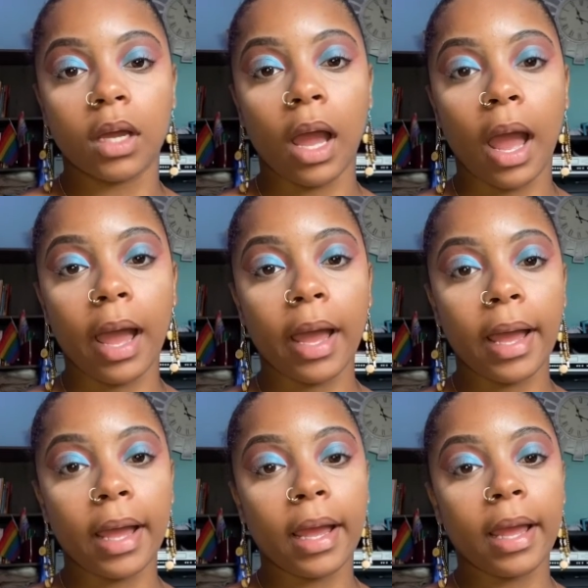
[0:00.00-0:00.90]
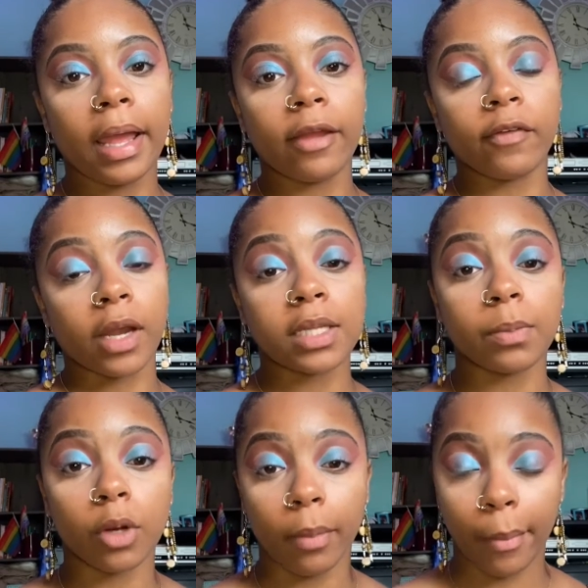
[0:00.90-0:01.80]
I forgot to
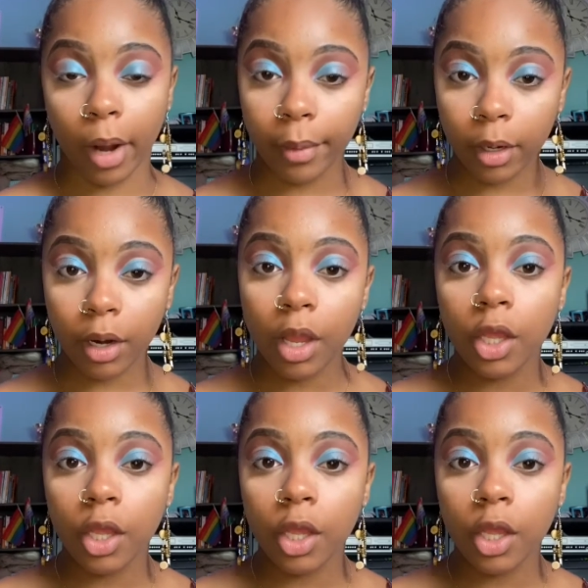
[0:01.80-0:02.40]
put on my primer.